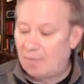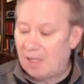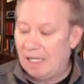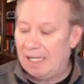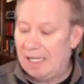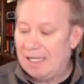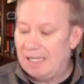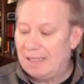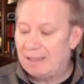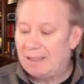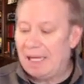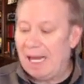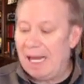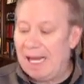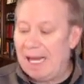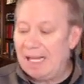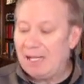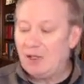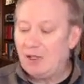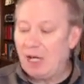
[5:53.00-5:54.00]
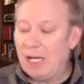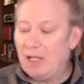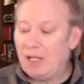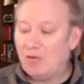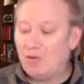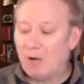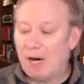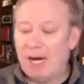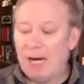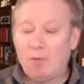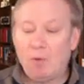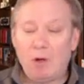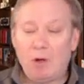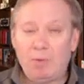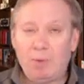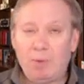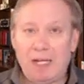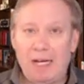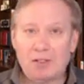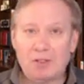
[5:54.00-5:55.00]
It's AJ
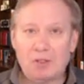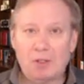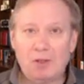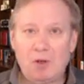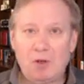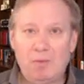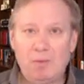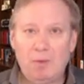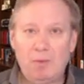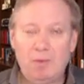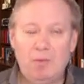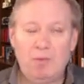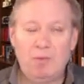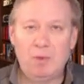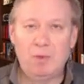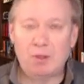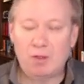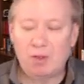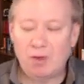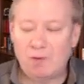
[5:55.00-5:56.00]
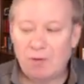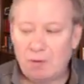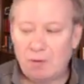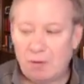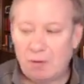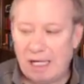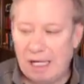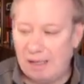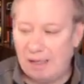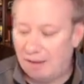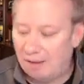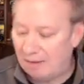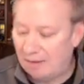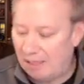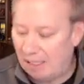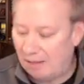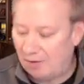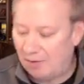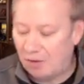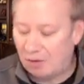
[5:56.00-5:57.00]
Drywall Plasters Home Improvement, serving Rhode Island and
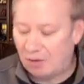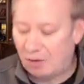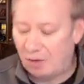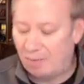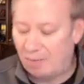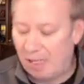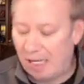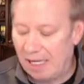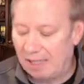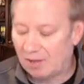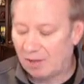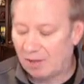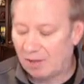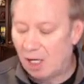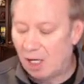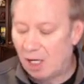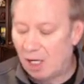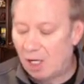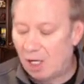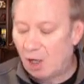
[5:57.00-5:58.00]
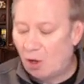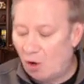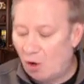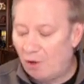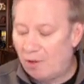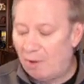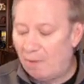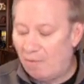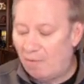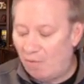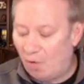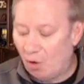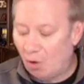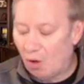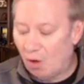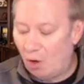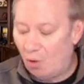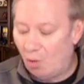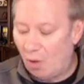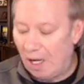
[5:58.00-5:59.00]
southeastern Mass. Call them
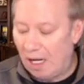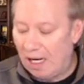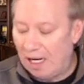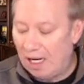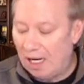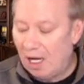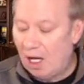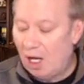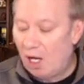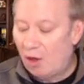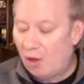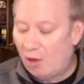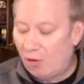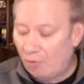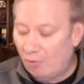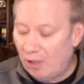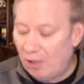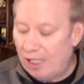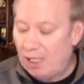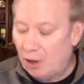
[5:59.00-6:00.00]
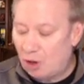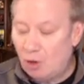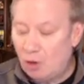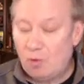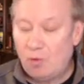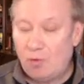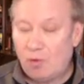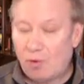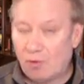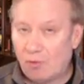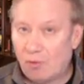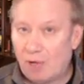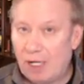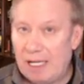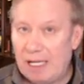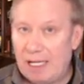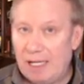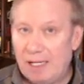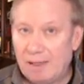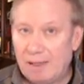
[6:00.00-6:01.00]
401-323-9252.